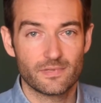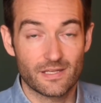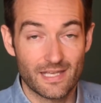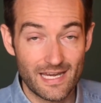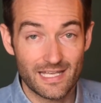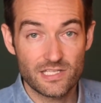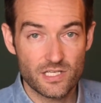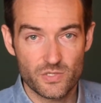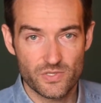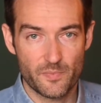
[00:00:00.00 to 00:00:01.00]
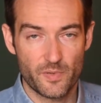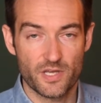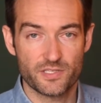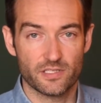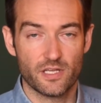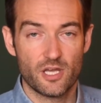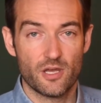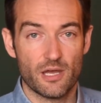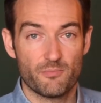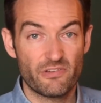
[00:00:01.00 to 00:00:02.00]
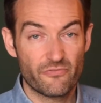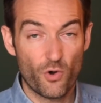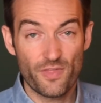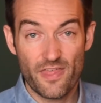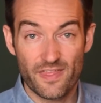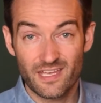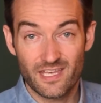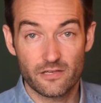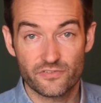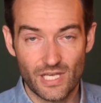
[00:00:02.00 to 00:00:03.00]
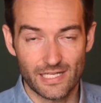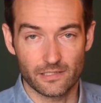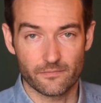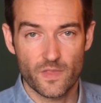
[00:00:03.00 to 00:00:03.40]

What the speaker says: getting in touch with that person before they're thinking of selling